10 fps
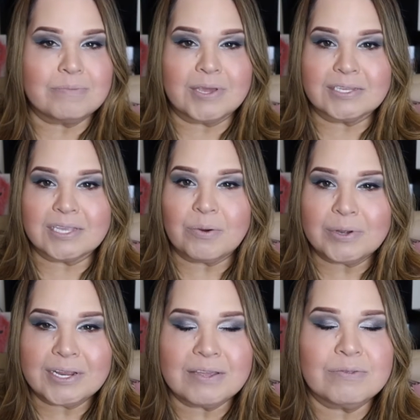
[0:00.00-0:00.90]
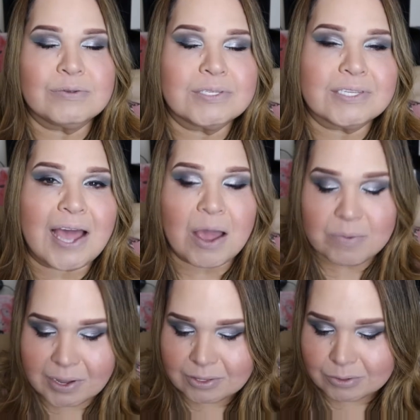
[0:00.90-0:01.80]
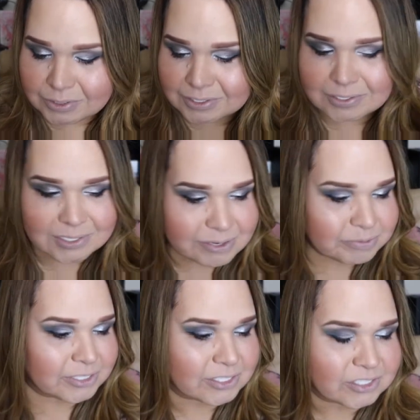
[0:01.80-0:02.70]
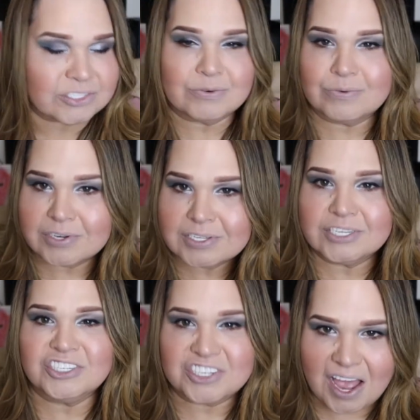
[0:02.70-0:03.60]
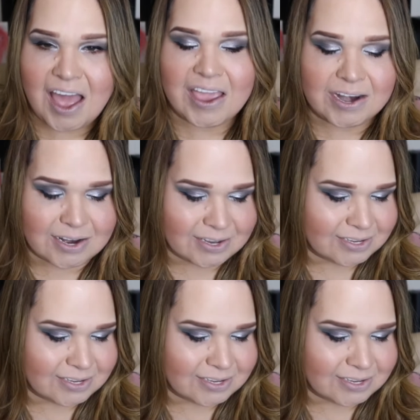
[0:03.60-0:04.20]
because I want to give those, I want those lipsticks to really shine.